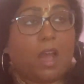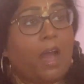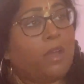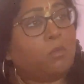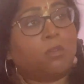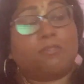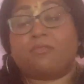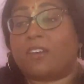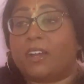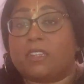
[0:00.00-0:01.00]
I will
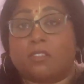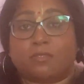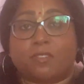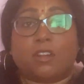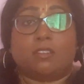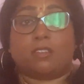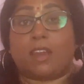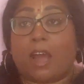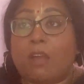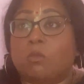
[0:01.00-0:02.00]
find the funds
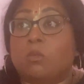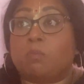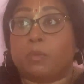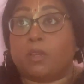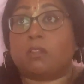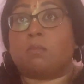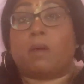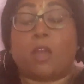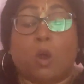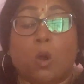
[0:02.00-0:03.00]
and I will build
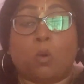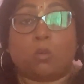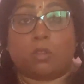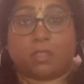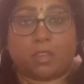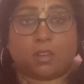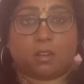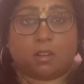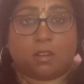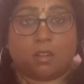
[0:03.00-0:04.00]
my own
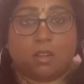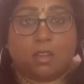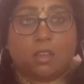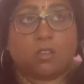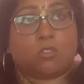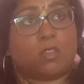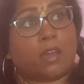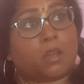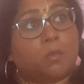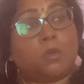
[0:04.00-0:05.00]
theater so
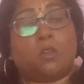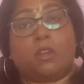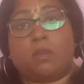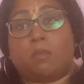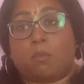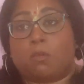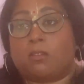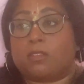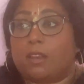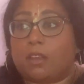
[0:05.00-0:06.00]
that community
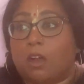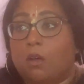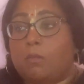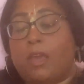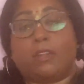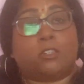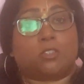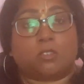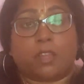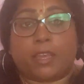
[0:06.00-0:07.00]
members can come and
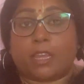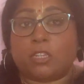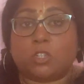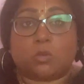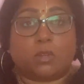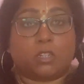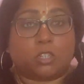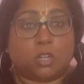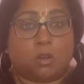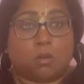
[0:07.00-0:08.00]
just like enjoy a
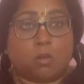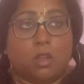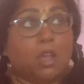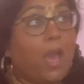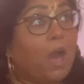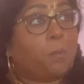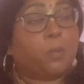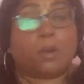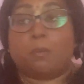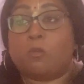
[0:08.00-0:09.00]
show. I'll
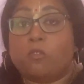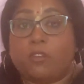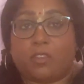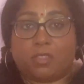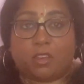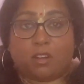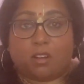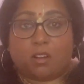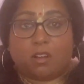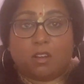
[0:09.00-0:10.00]
put a movie
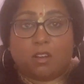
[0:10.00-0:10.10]
theater.